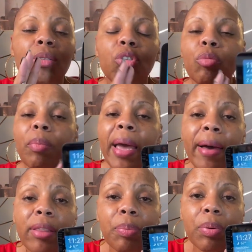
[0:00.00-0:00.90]
do
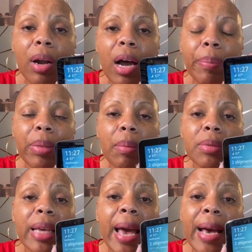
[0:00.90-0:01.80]
math
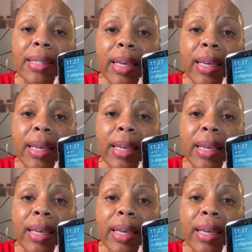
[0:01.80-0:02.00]
problems, ask